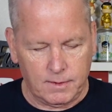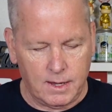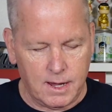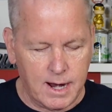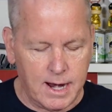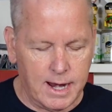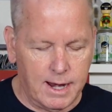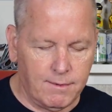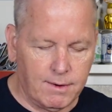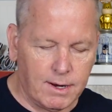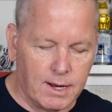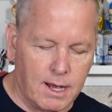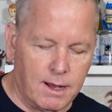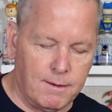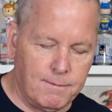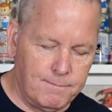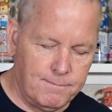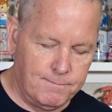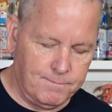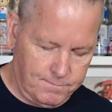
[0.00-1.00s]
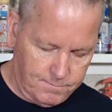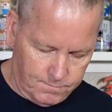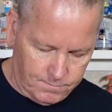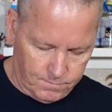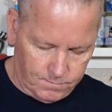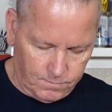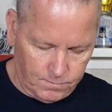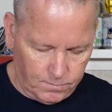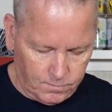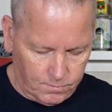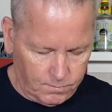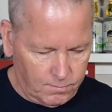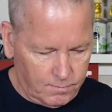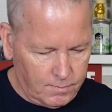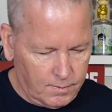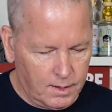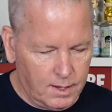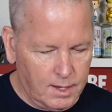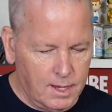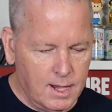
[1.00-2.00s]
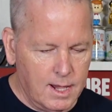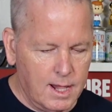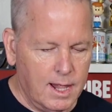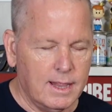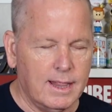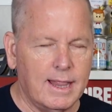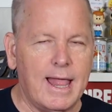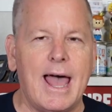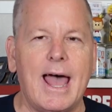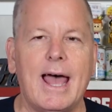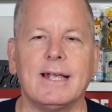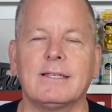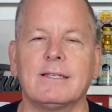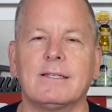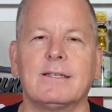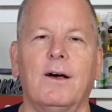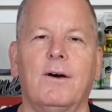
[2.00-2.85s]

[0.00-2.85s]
All right, here we go. Last